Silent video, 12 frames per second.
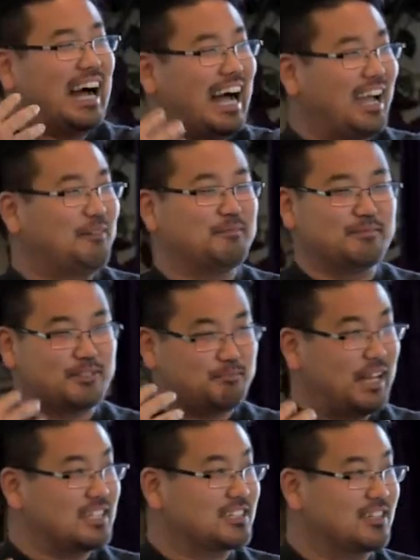I'm
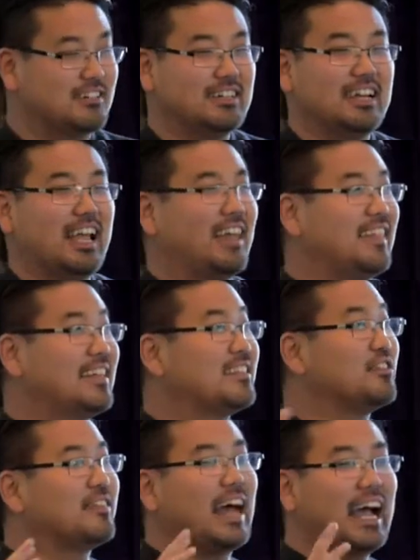special. And then
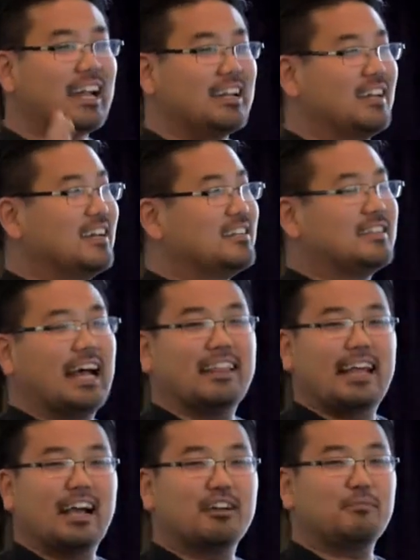
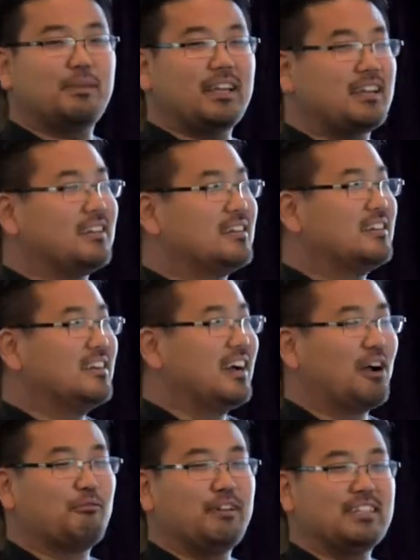that could be
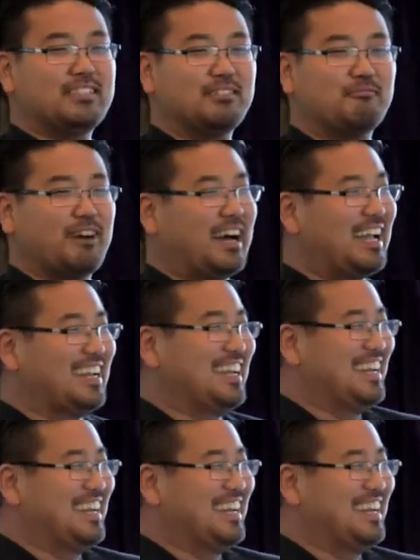a reason why.